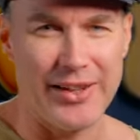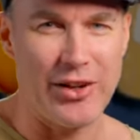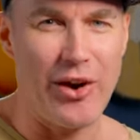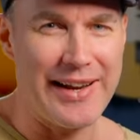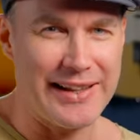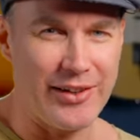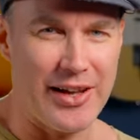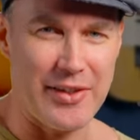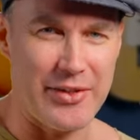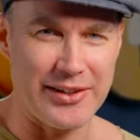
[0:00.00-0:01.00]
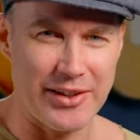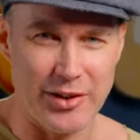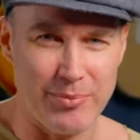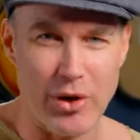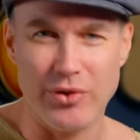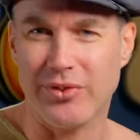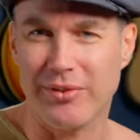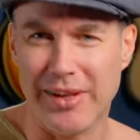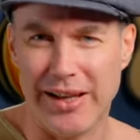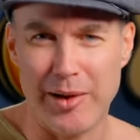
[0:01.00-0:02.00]
guiding light, the thing that you're most
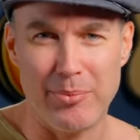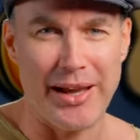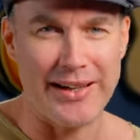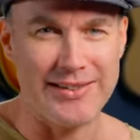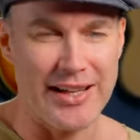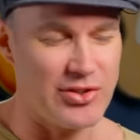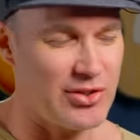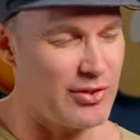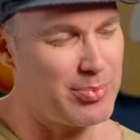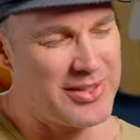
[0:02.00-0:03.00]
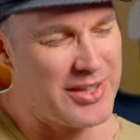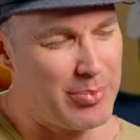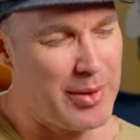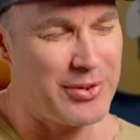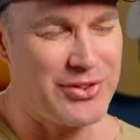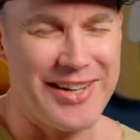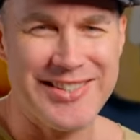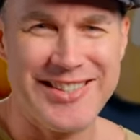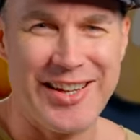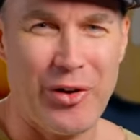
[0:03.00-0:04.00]
paying attention to, especially if people are trying to
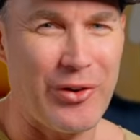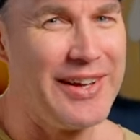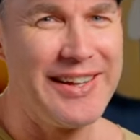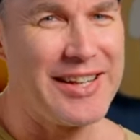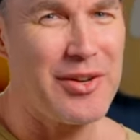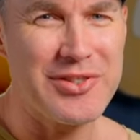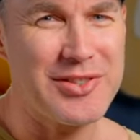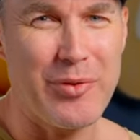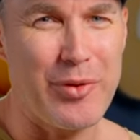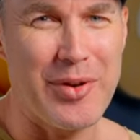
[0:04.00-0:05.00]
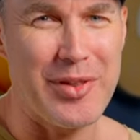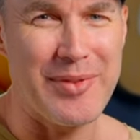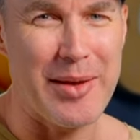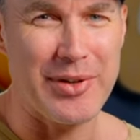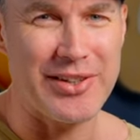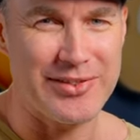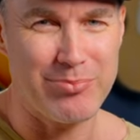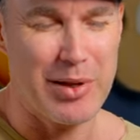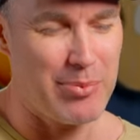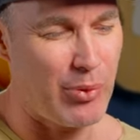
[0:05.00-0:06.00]
sing along. You don't want to stop the rhythm there, because
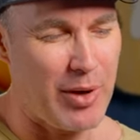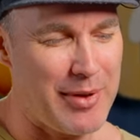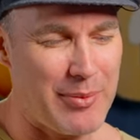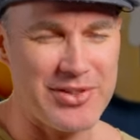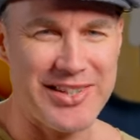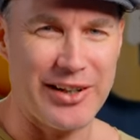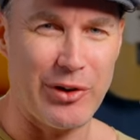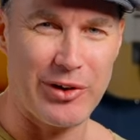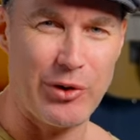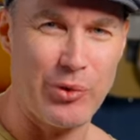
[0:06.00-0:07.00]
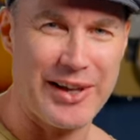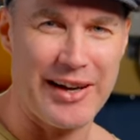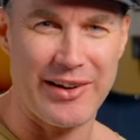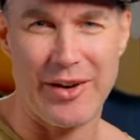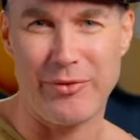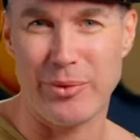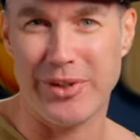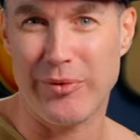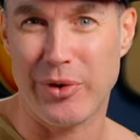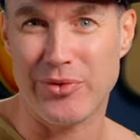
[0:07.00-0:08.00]
people won't be able to sing along. It'll all get uncomfortable and
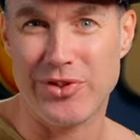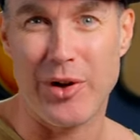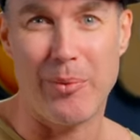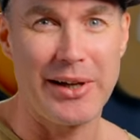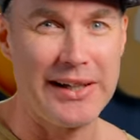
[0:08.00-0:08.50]
everyone will stop.